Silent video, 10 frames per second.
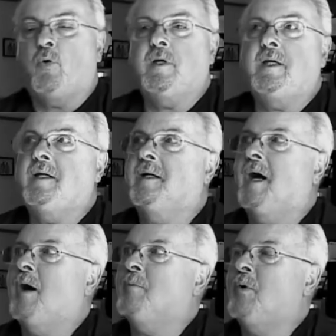am only,
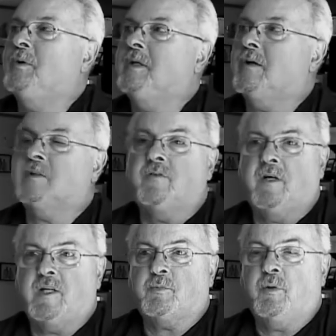I'm only, I was
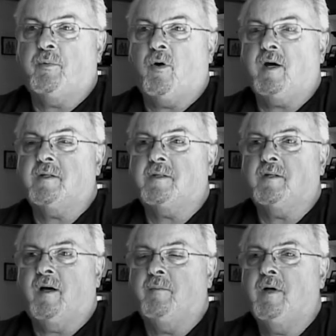living in Asbury Park at
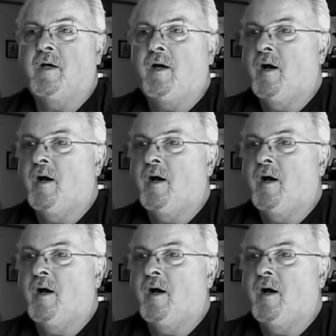the time.